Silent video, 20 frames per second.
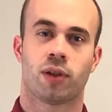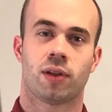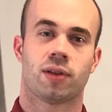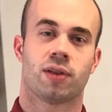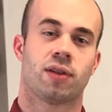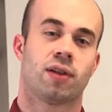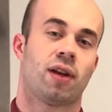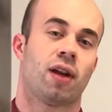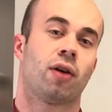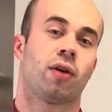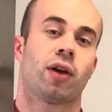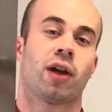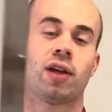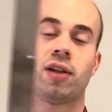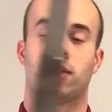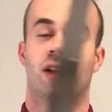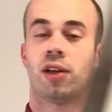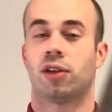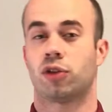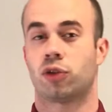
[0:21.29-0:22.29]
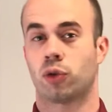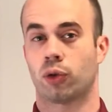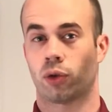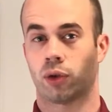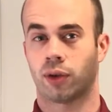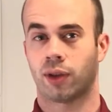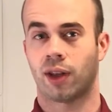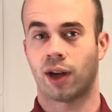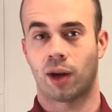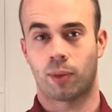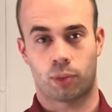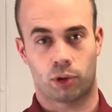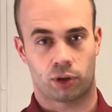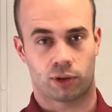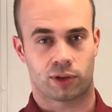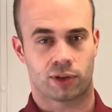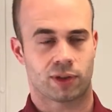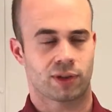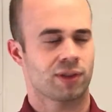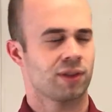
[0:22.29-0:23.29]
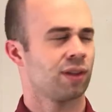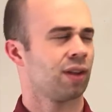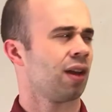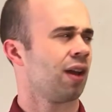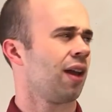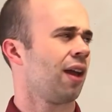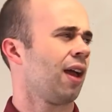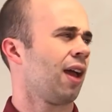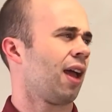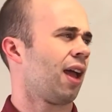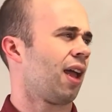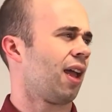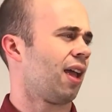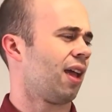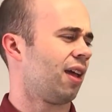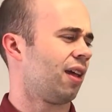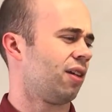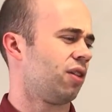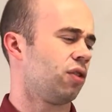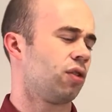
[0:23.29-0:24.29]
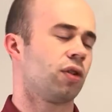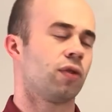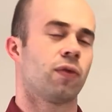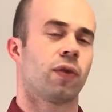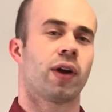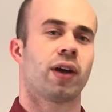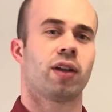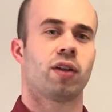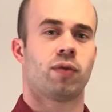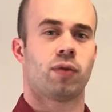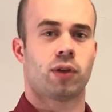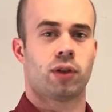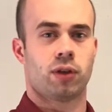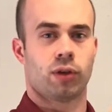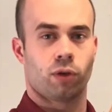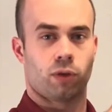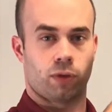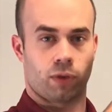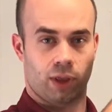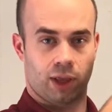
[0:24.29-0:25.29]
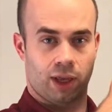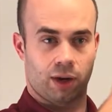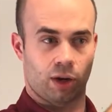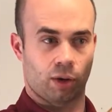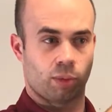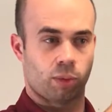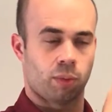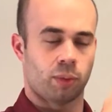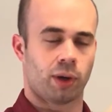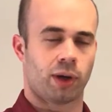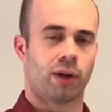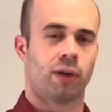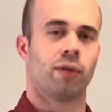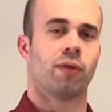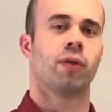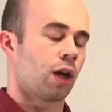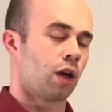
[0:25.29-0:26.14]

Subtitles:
This is an LK Chen sword that I purchased, and you can find the video for that up above.